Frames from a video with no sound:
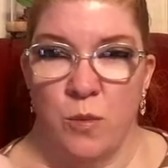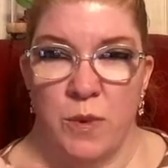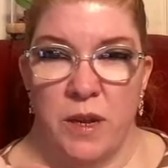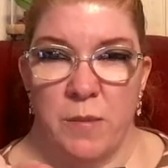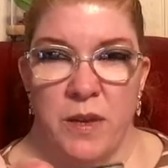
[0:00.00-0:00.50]

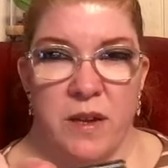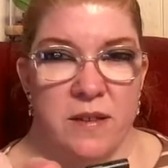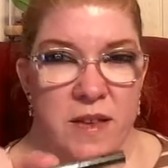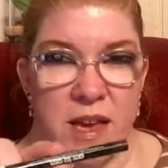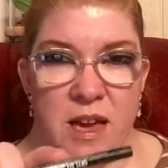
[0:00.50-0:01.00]
open it
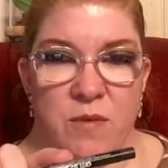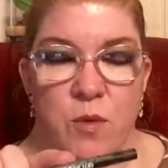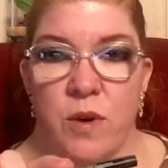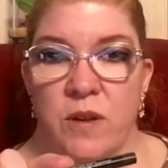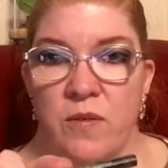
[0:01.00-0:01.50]
because I have
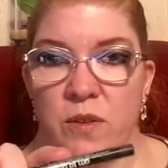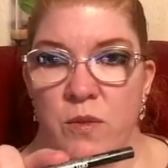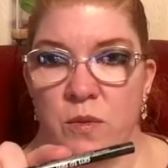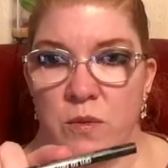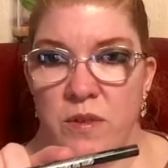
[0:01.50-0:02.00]
quite a
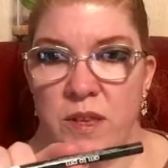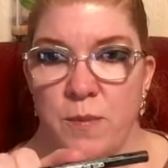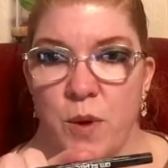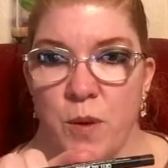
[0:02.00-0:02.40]
few deep